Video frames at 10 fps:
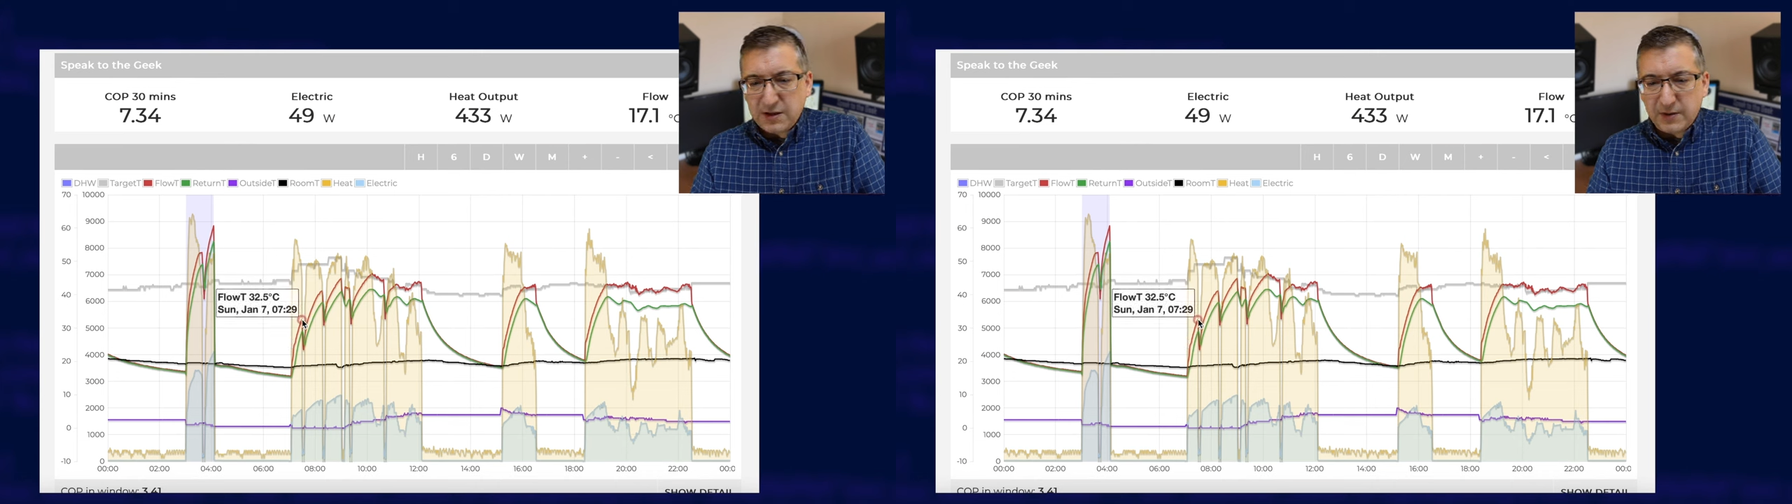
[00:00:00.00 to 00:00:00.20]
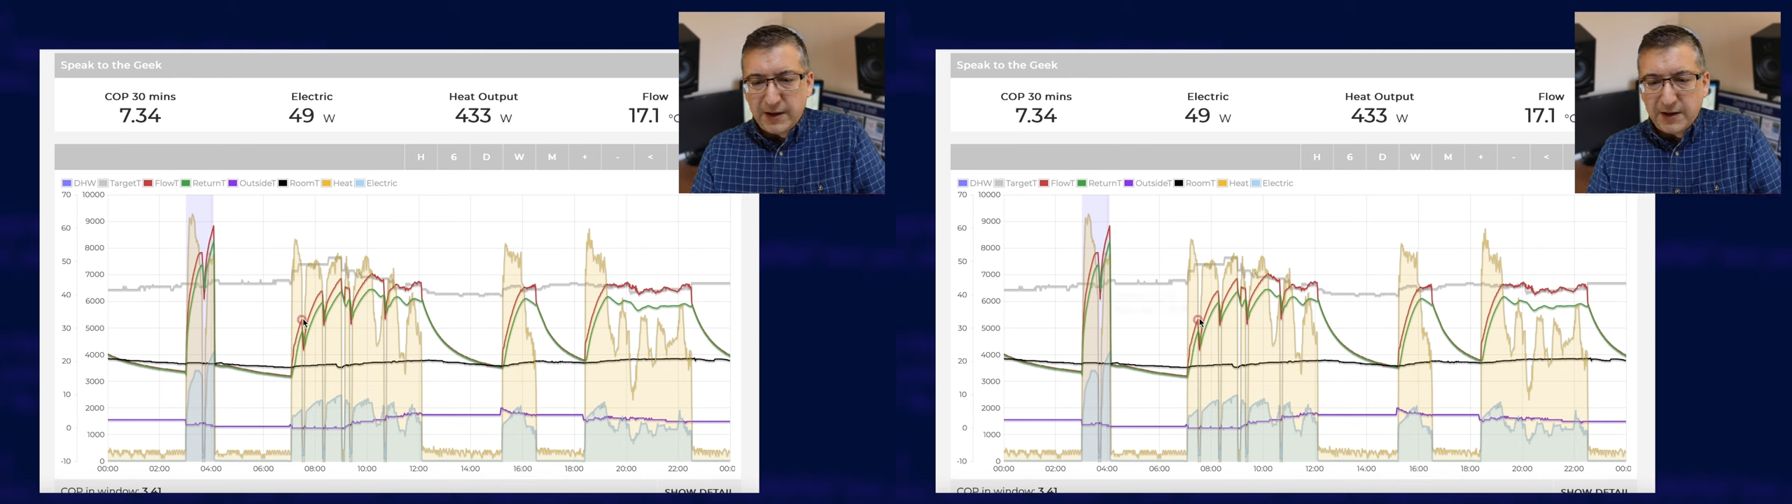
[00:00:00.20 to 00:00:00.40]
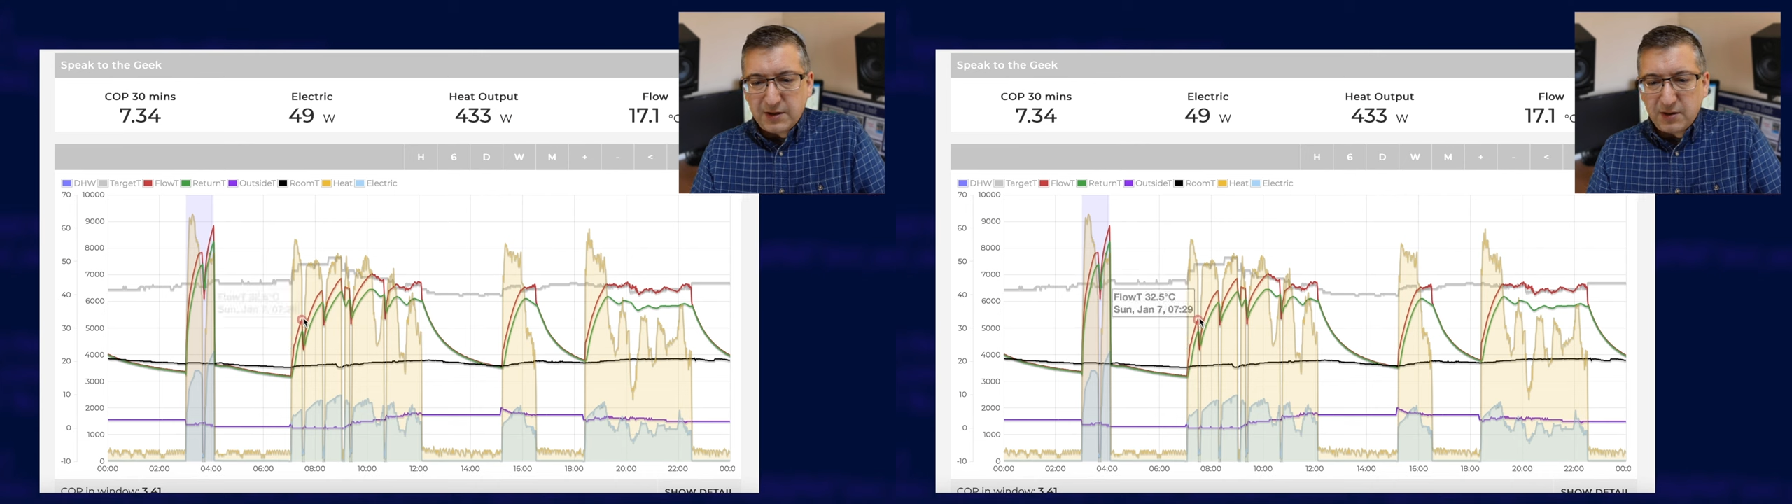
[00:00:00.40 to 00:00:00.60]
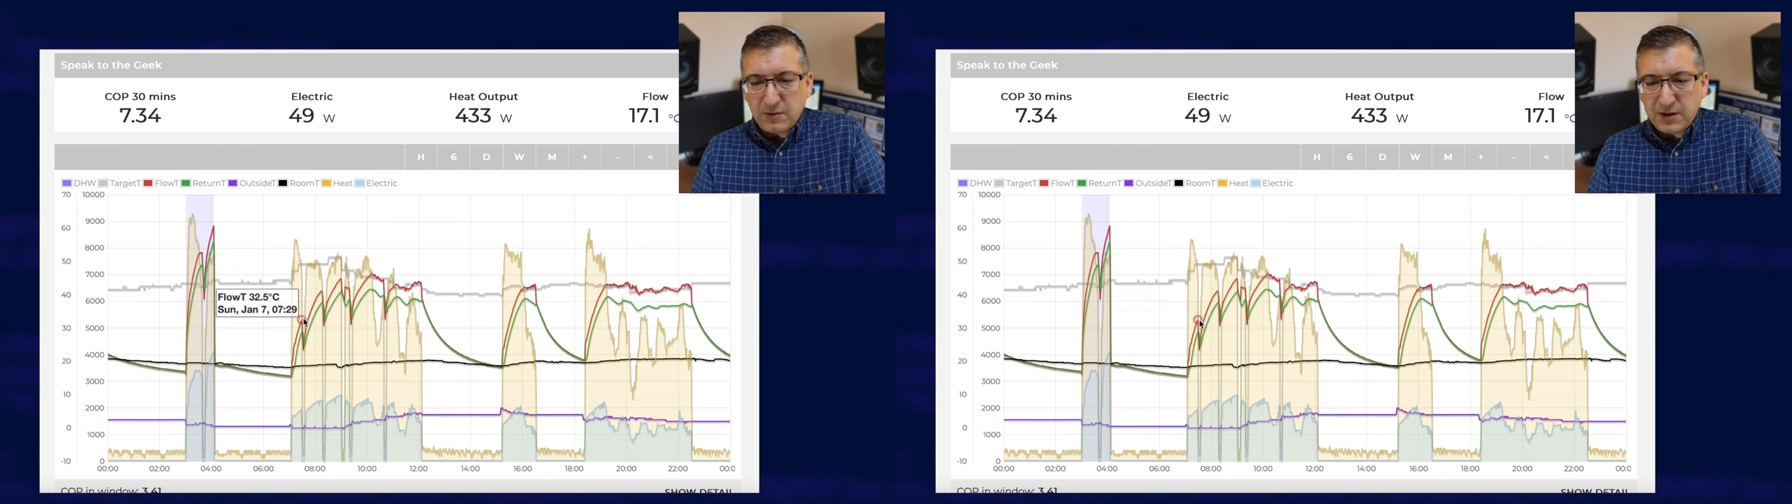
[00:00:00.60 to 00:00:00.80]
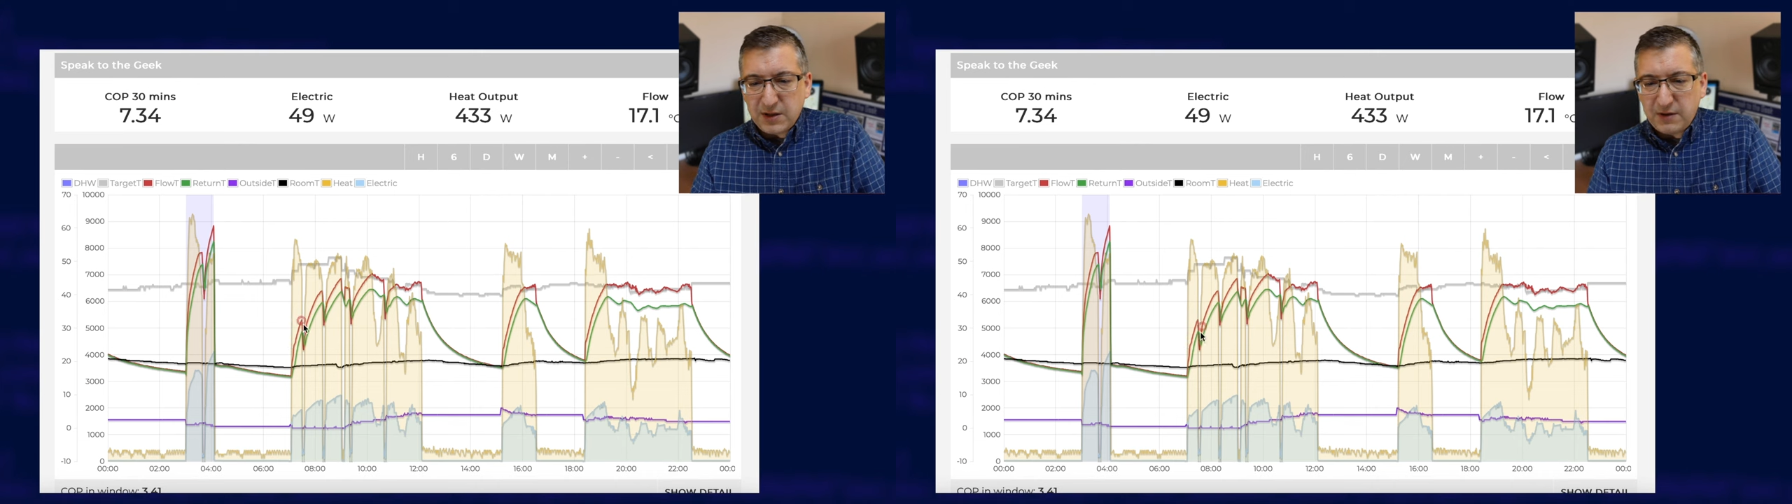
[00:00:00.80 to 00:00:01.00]
so it had to do
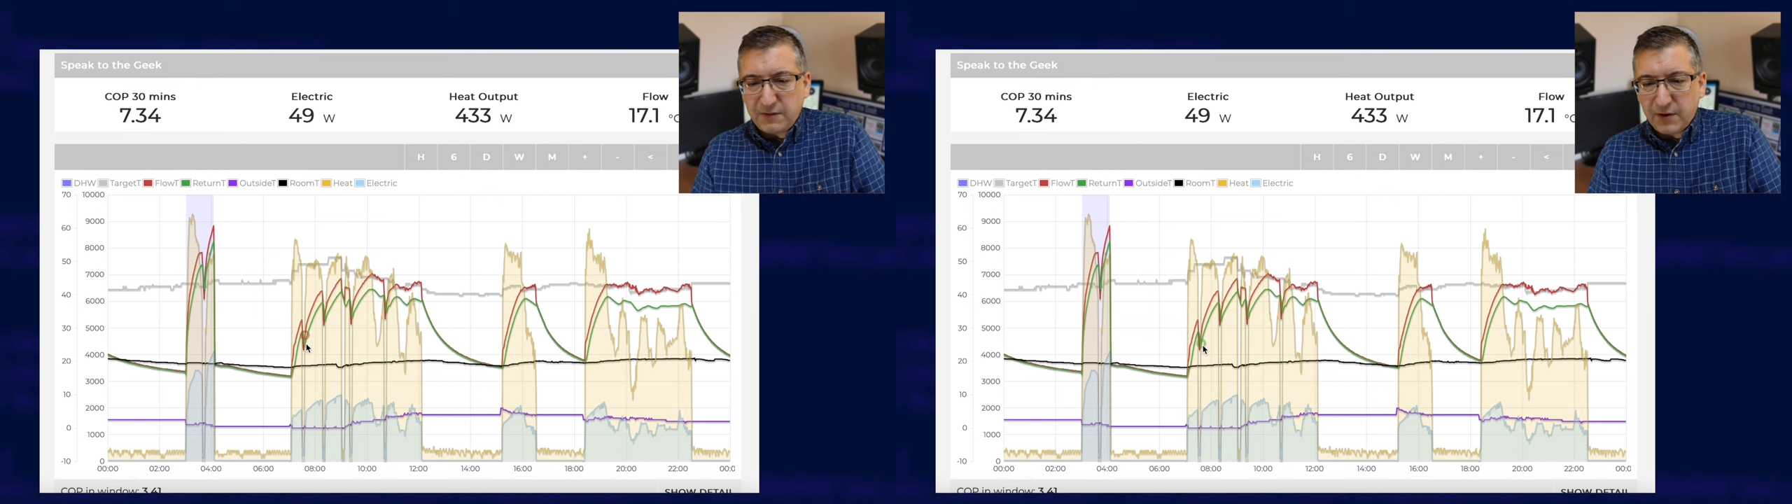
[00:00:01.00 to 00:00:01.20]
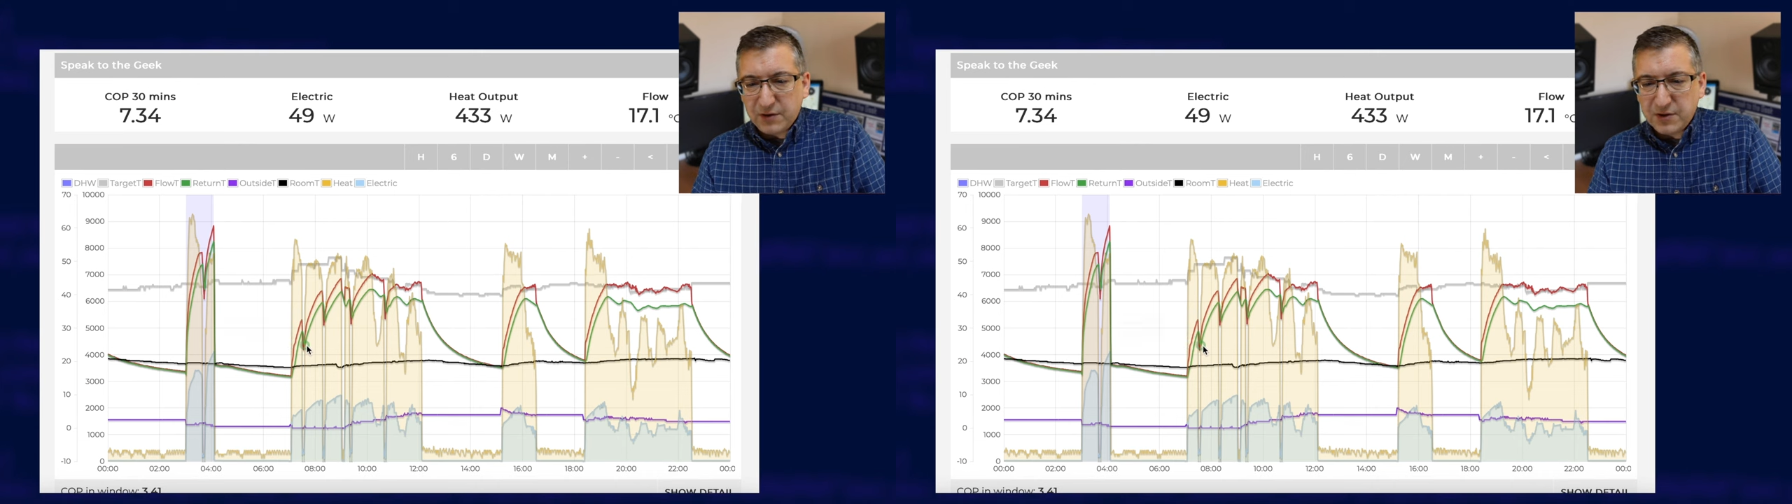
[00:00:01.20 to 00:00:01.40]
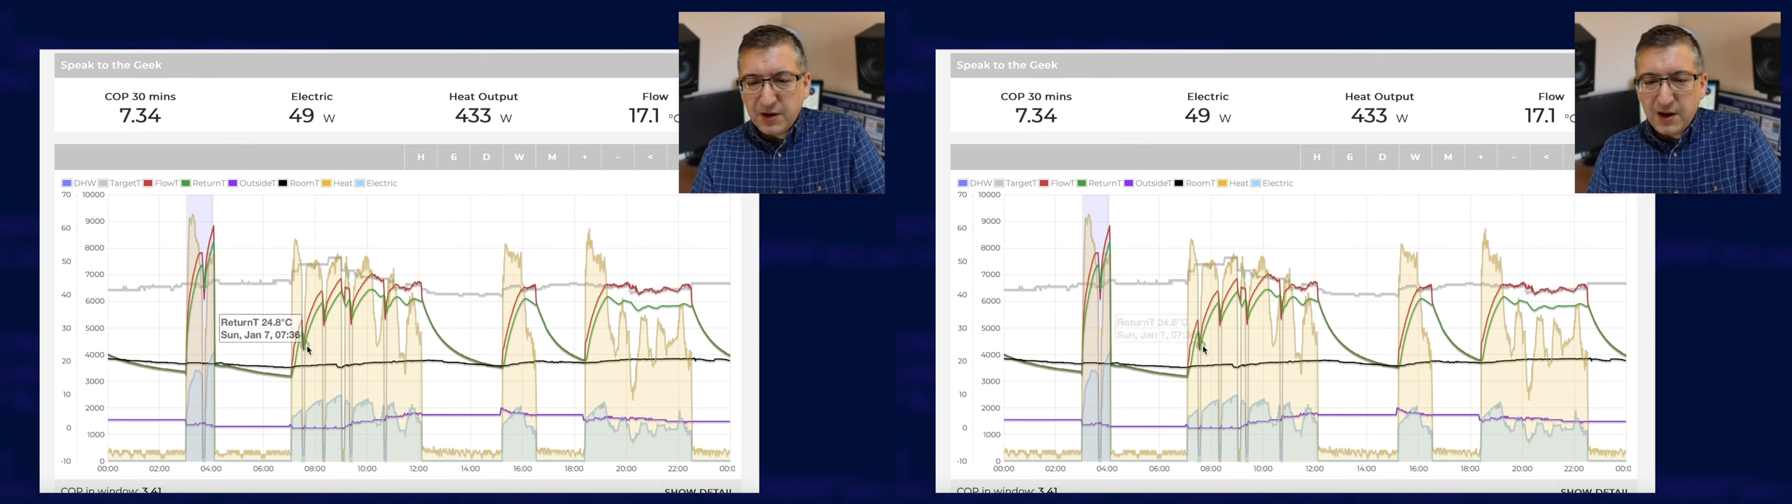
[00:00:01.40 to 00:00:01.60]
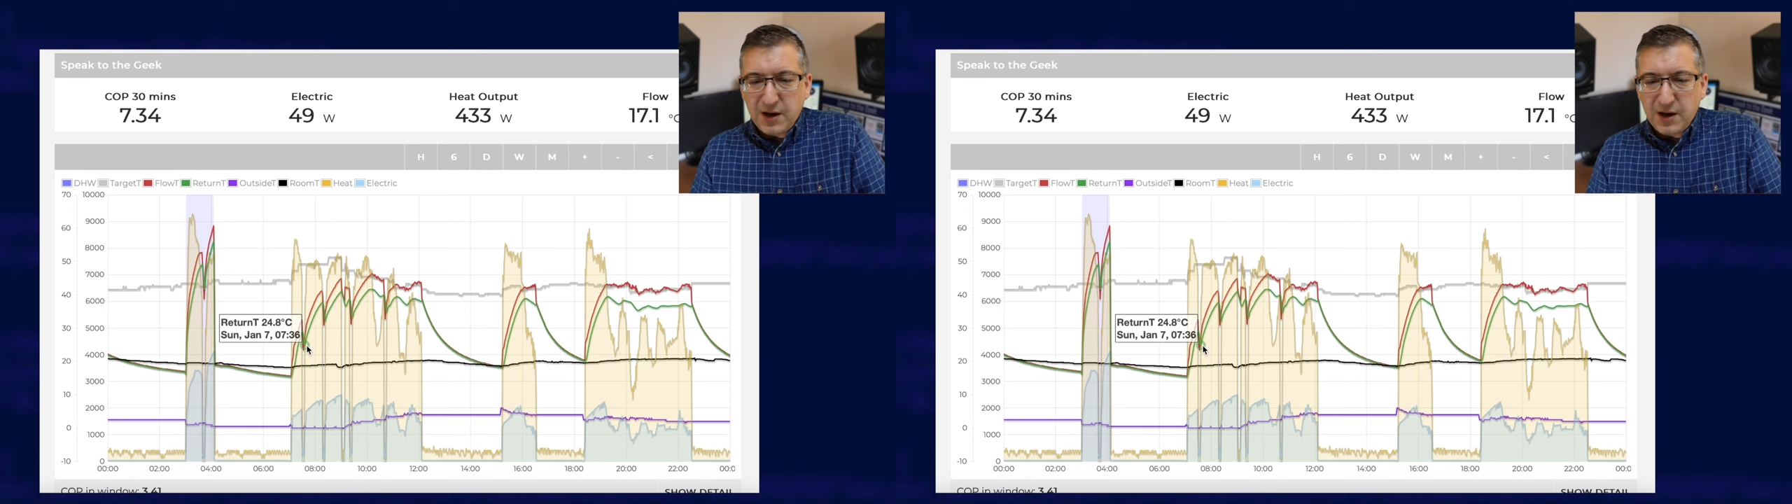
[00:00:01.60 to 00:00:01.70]
a defrost,